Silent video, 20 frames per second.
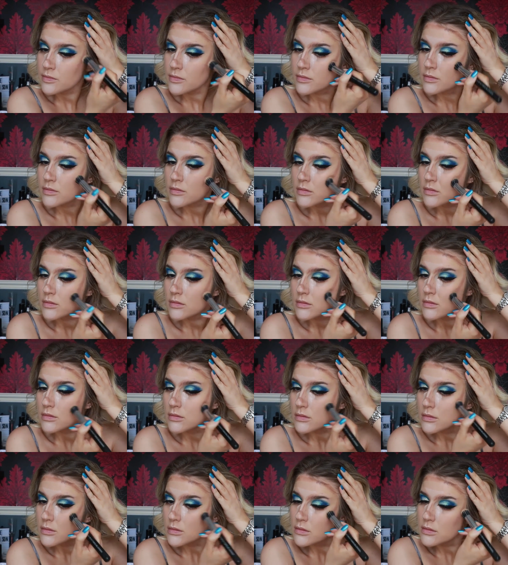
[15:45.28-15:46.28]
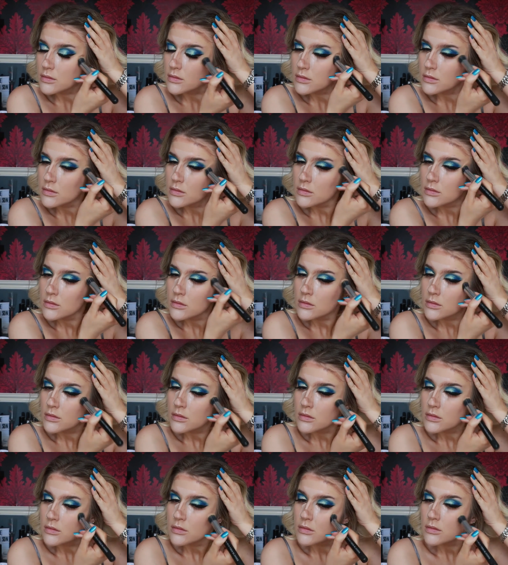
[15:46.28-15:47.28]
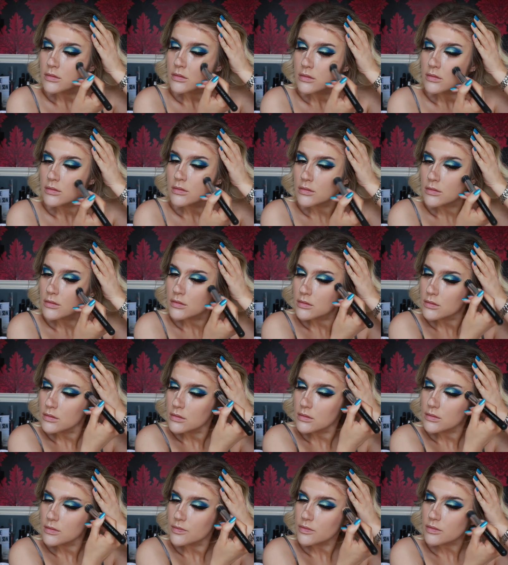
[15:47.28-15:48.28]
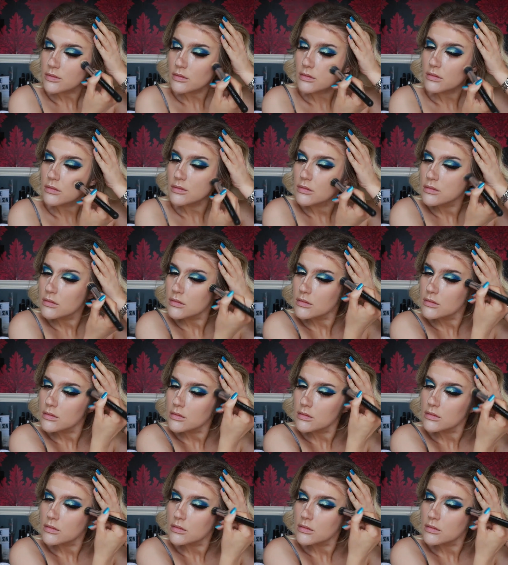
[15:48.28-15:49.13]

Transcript: [no speech]